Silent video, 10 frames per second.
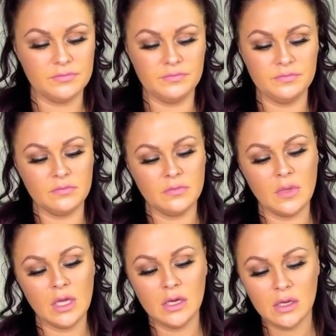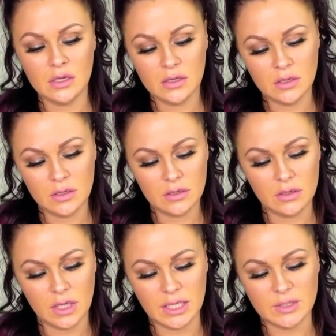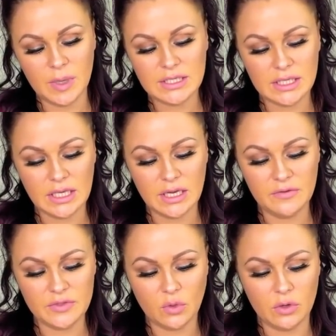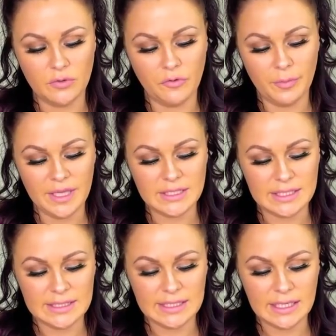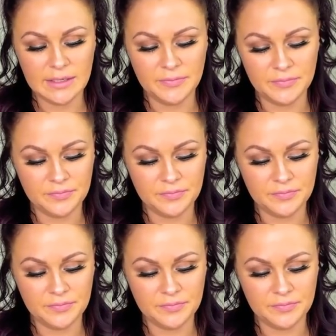Hmm. Expect a gift or a romantic date.